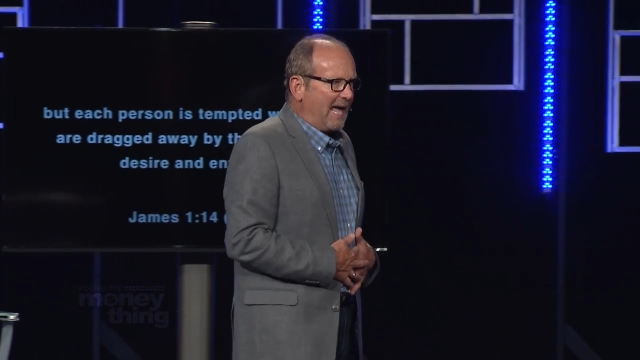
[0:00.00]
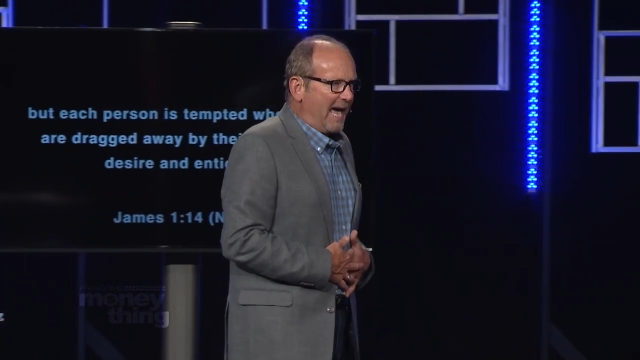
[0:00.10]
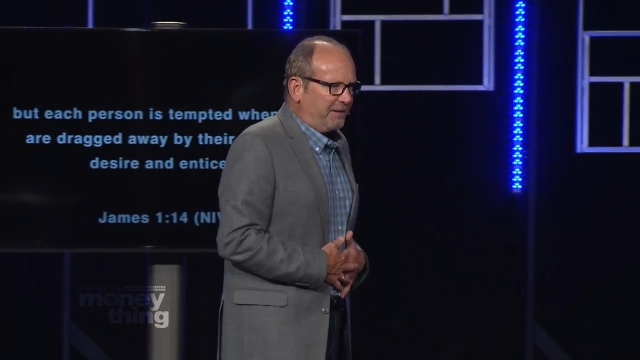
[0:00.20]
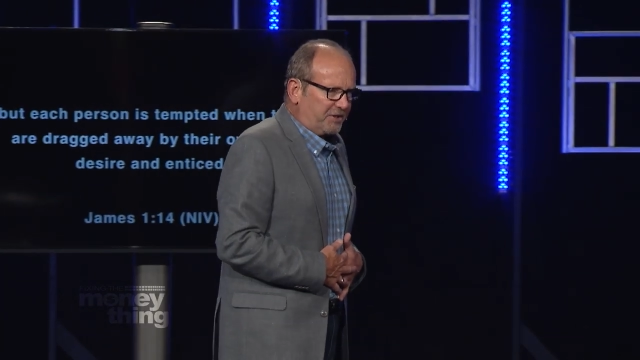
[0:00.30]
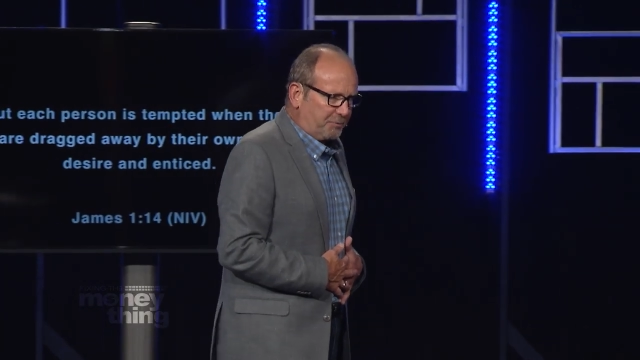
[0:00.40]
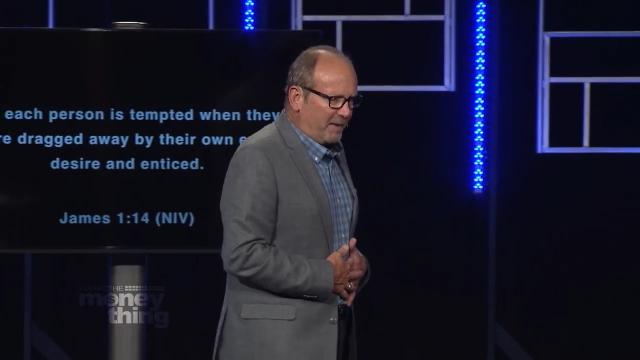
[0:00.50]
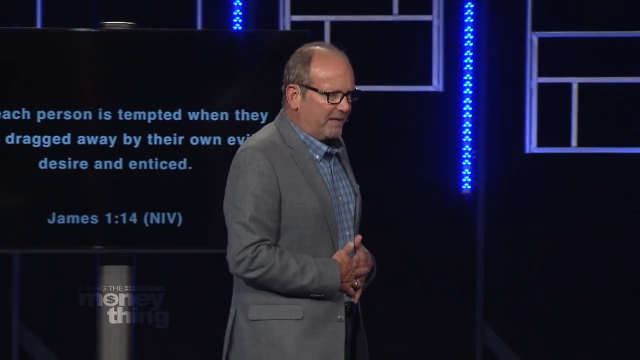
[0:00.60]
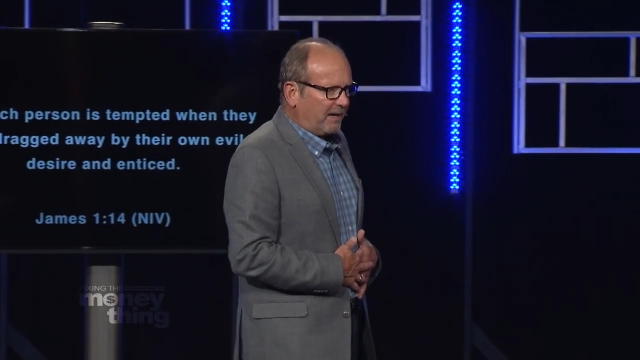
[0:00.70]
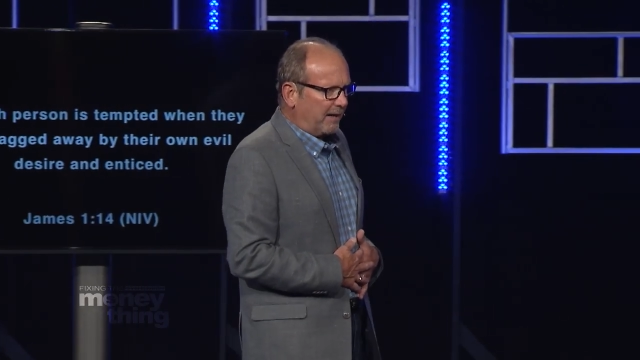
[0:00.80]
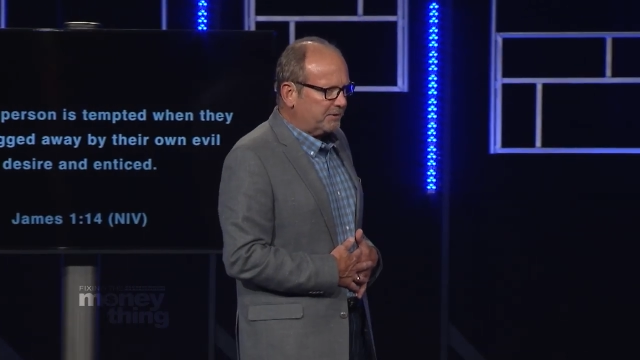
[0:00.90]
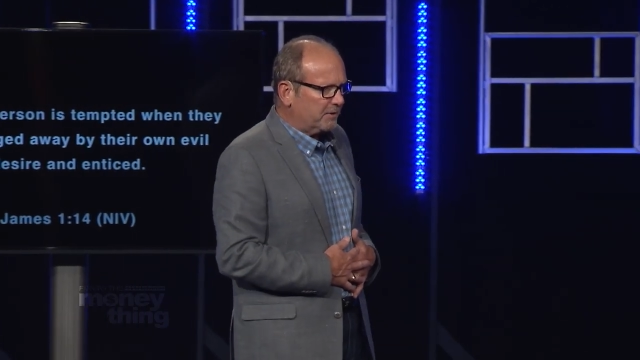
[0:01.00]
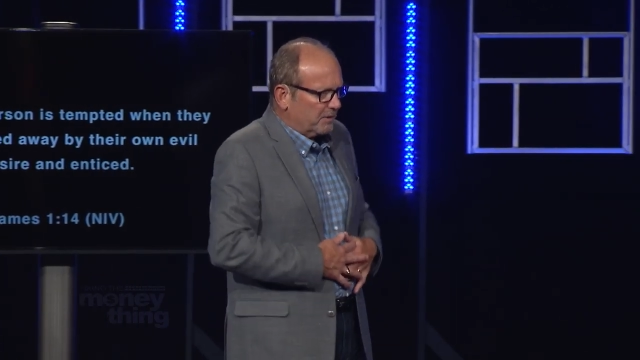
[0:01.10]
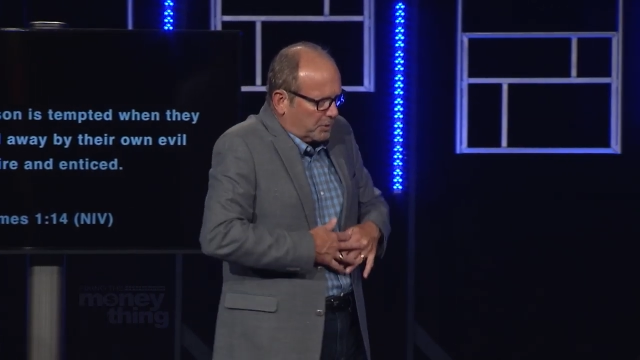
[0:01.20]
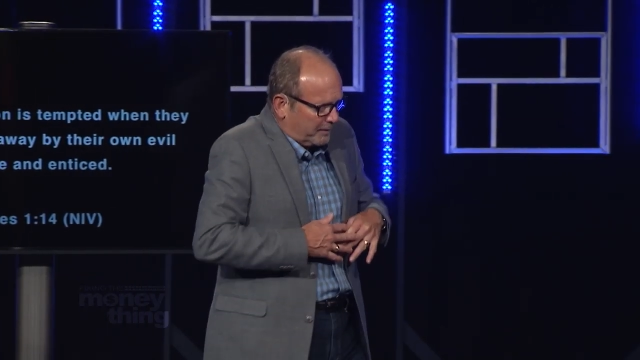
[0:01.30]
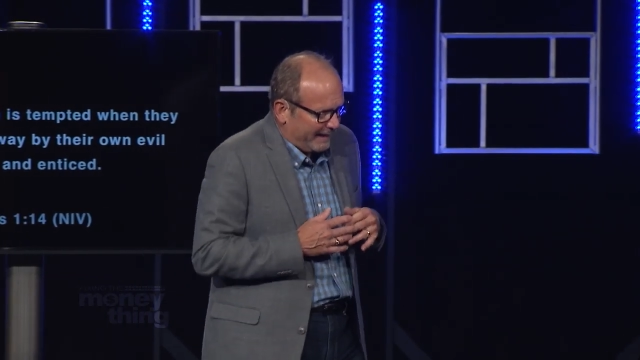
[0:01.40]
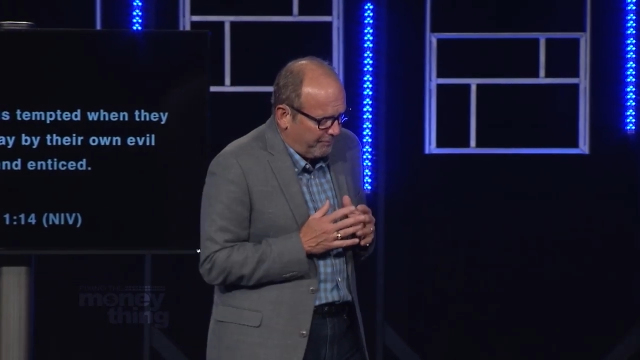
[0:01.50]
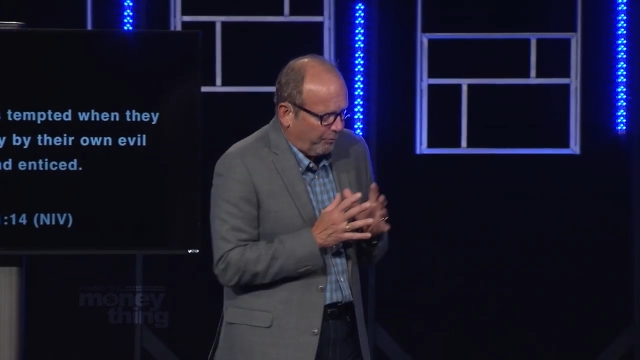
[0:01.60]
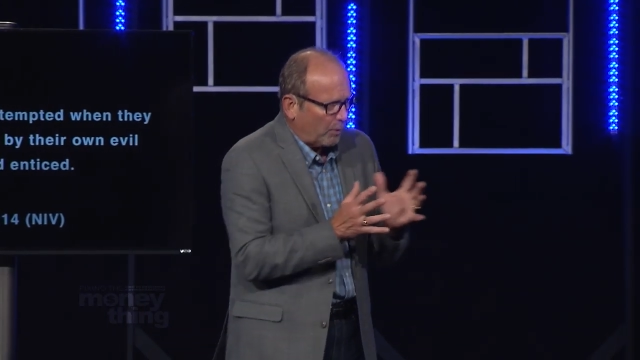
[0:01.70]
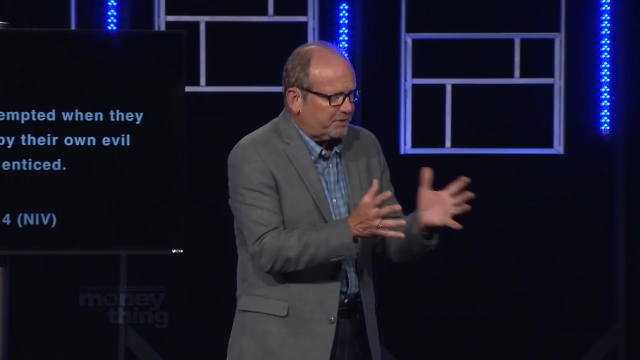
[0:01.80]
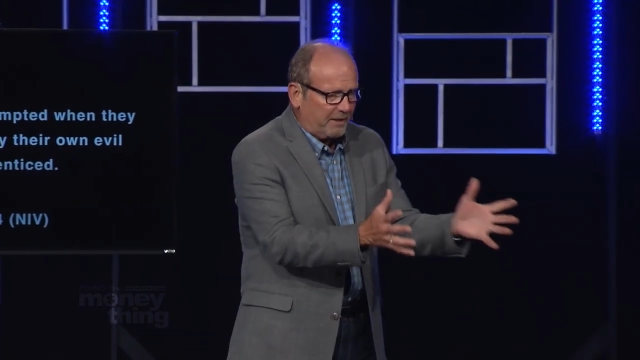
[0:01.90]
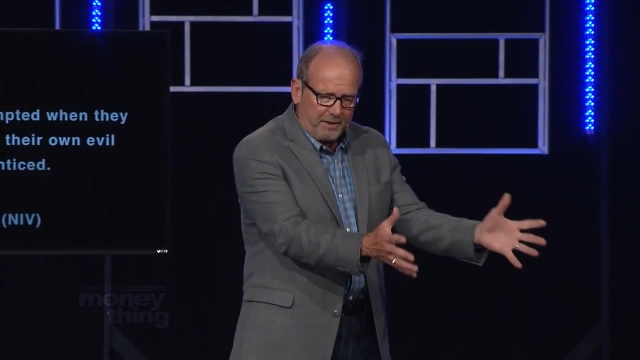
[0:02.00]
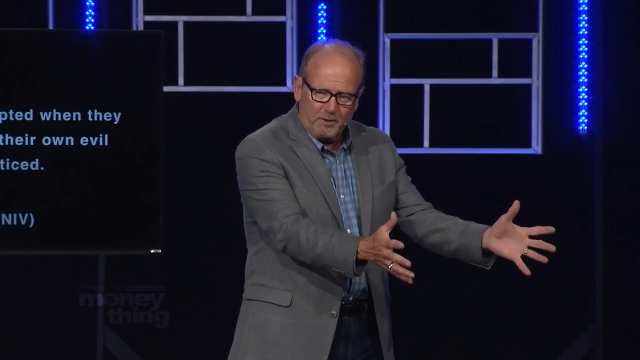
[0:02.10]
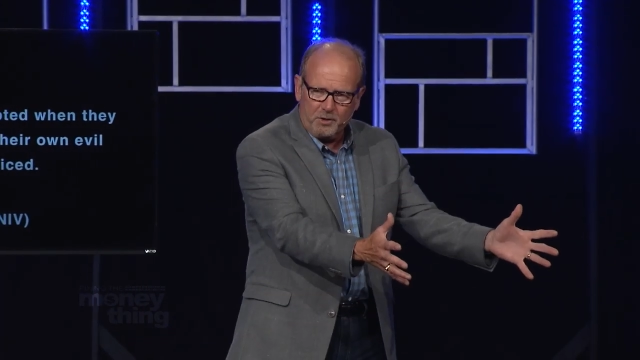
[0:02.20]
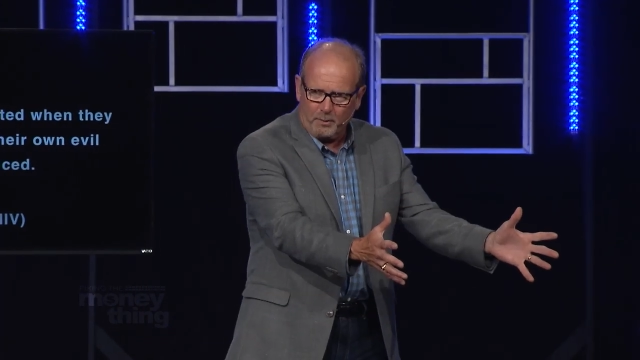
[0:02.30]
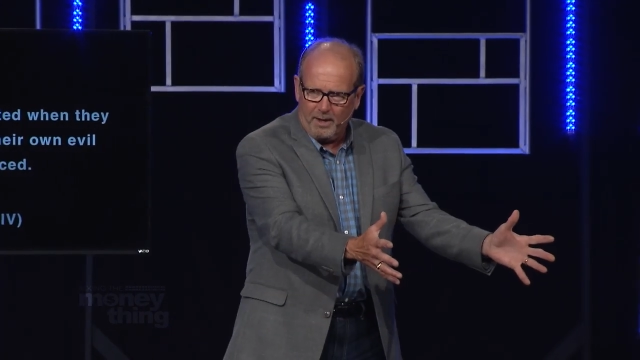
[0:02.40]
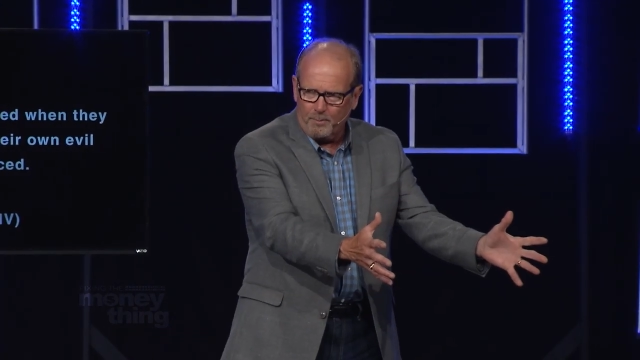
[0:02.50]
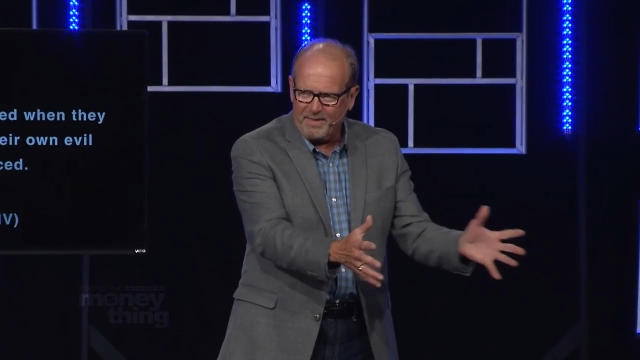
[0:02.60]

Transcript: and to speak God's creative force into the earth realm.